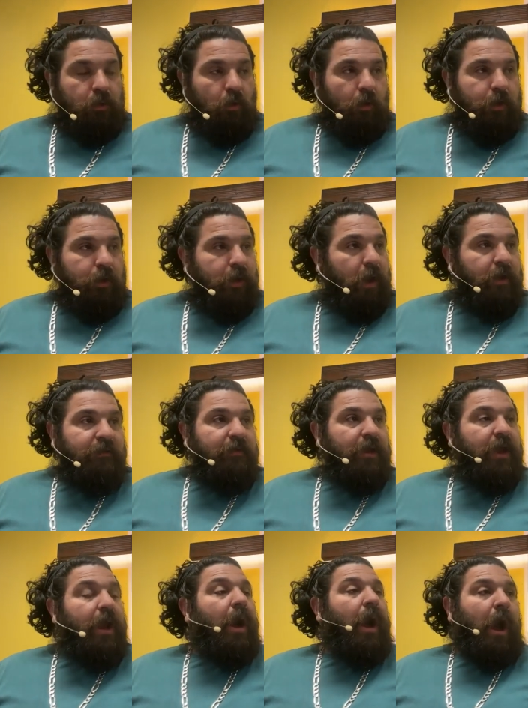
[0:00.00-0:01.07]
Lord, I,
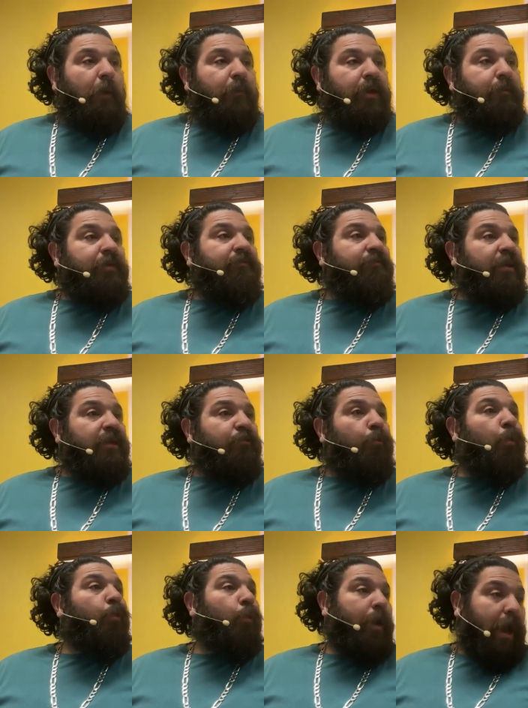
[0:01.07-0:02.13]
I'm going to be
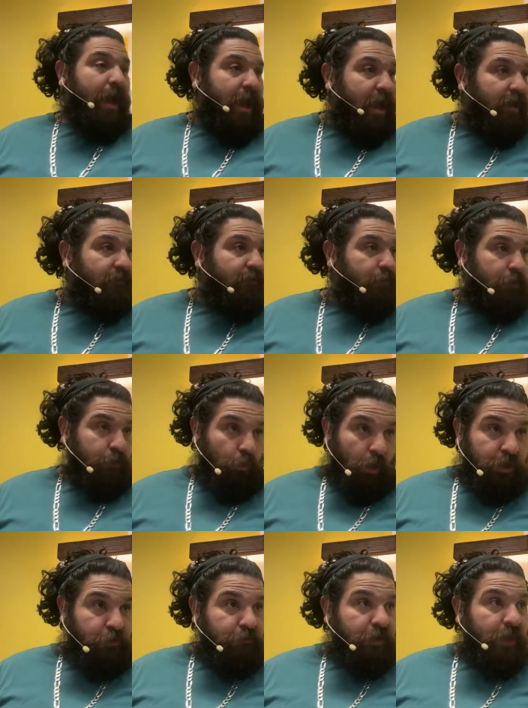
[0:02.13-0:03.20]
faithful with what I have, with
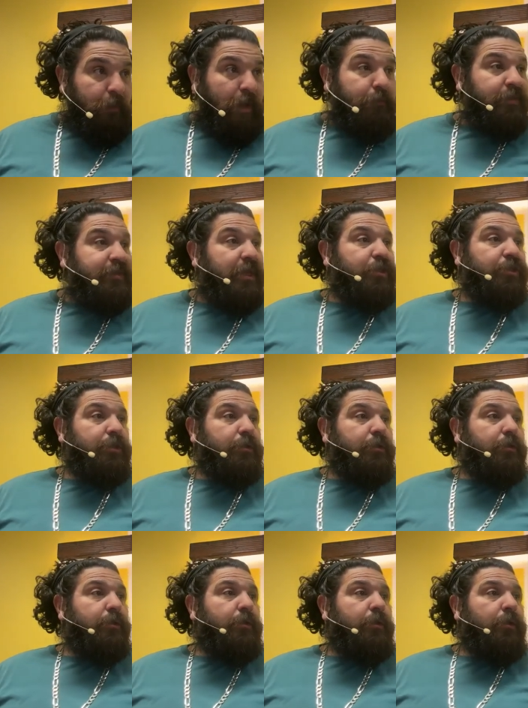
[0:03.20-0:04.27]
what you put in my possession.
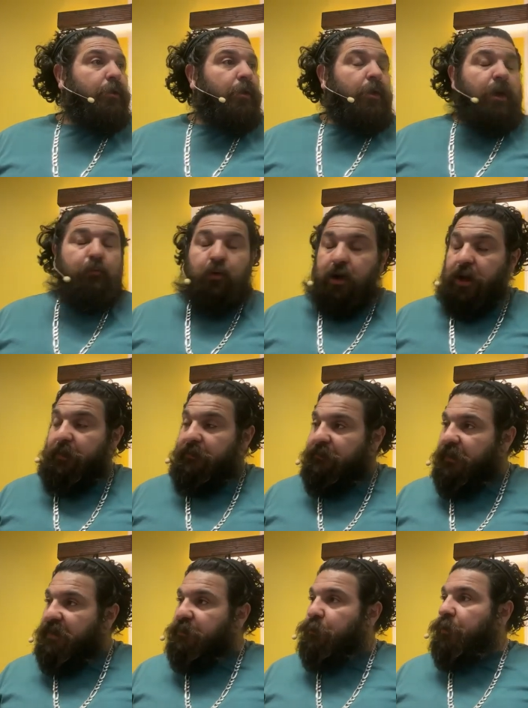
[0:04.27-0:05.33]
We're going to be
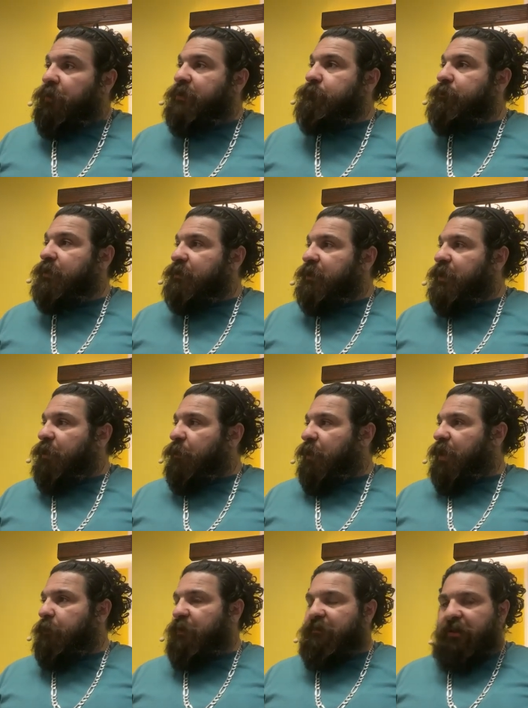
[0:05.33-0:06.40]
faithful with this building. We're
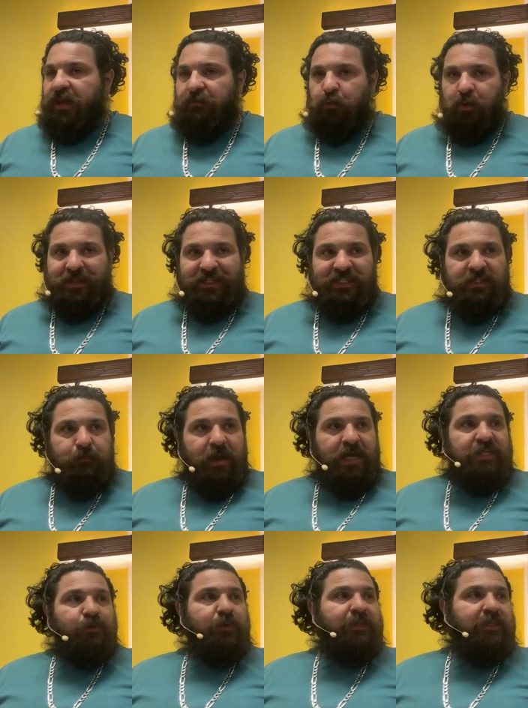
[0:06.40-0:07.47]
going to be faithful with this
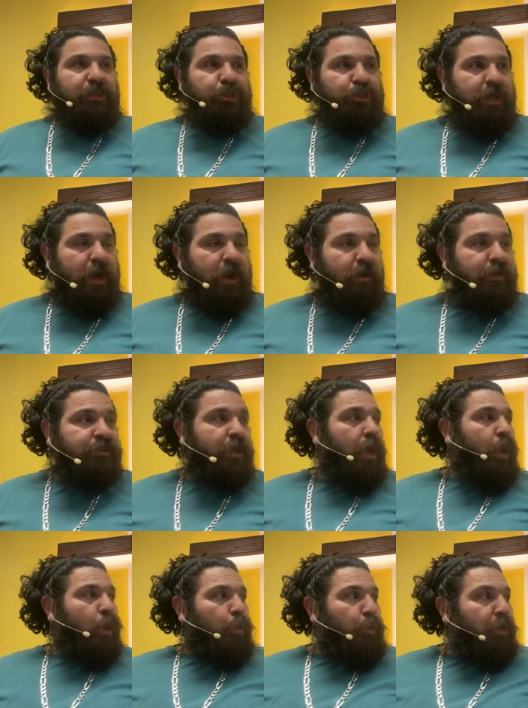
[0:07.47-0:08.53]
space, with these chairs,
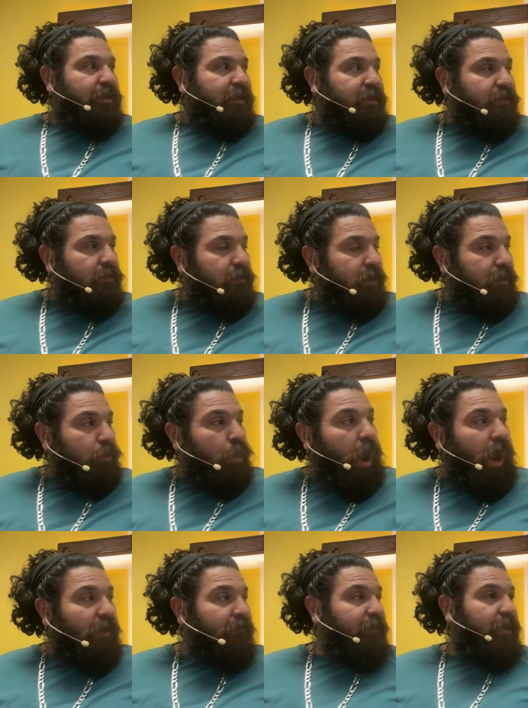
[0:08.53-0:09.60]
with this
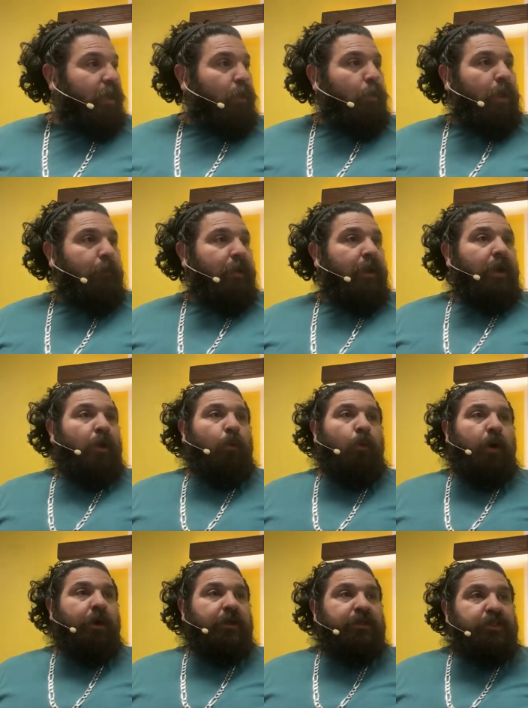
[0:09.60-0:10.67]
coffee equipment.
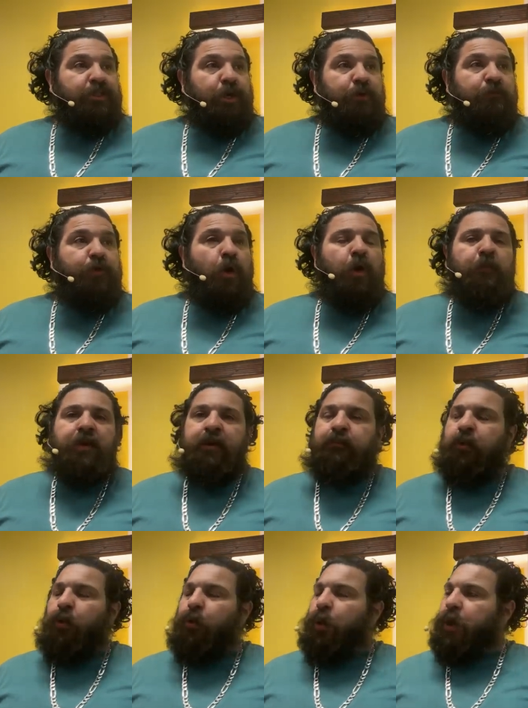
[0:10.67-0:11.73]
We're going to serve your
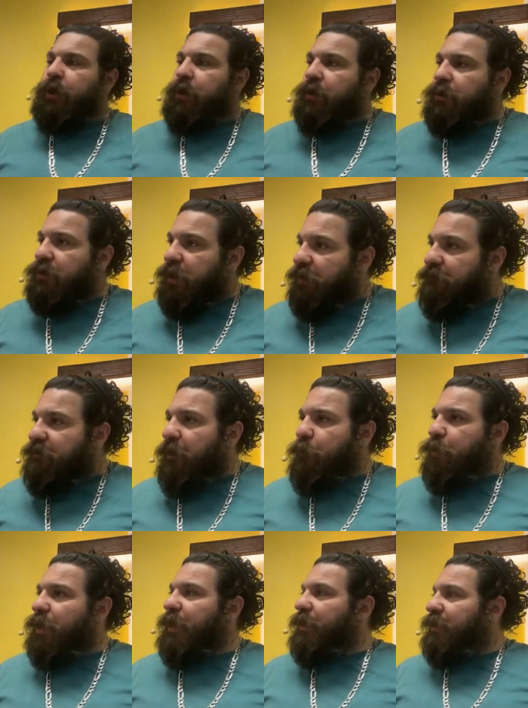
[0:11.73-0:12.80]
people. We're going to love
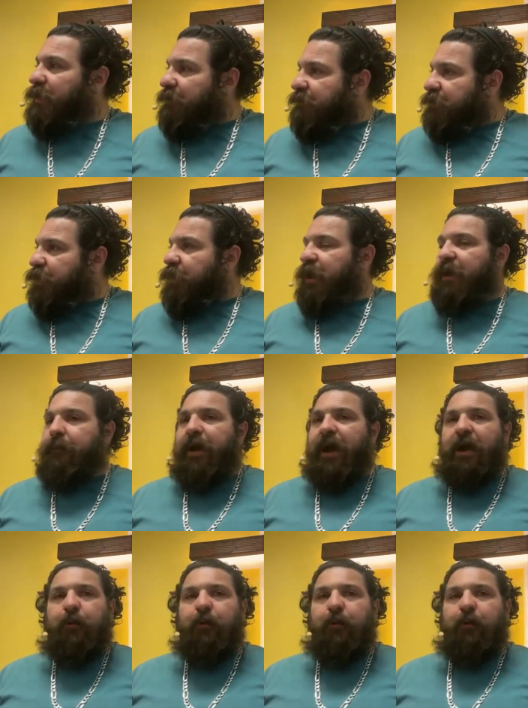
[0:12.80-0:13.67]
them. We're going to lift your name